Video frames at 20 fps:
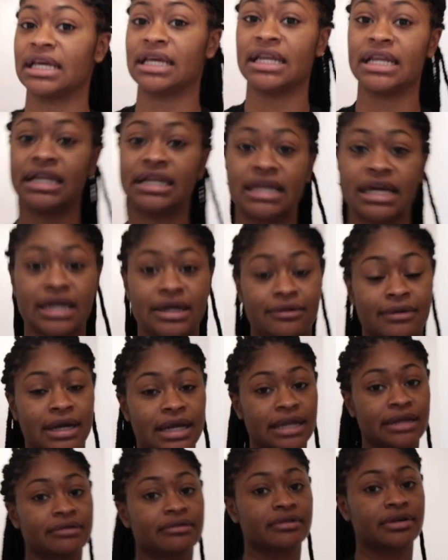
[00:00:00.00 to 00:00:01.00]
any
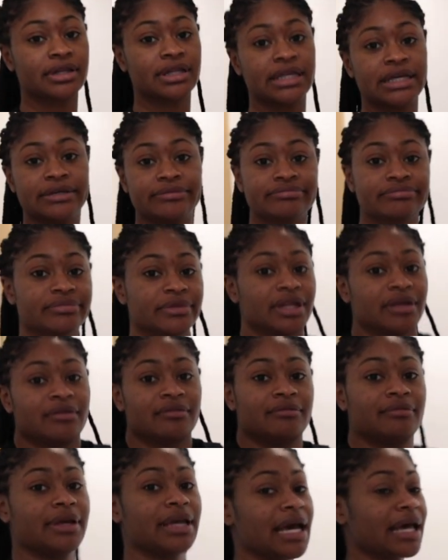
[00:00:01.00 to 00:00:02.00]
decorating really.
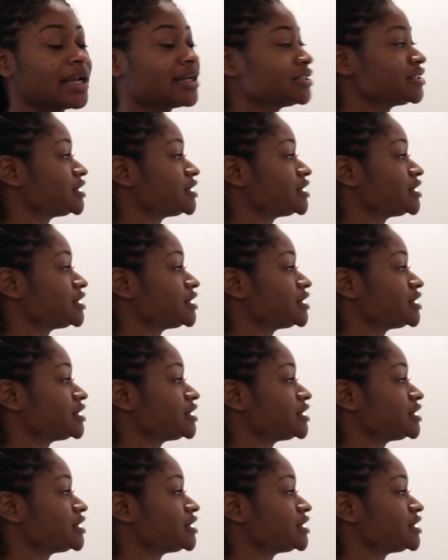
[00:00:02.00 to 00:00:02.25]
We kind of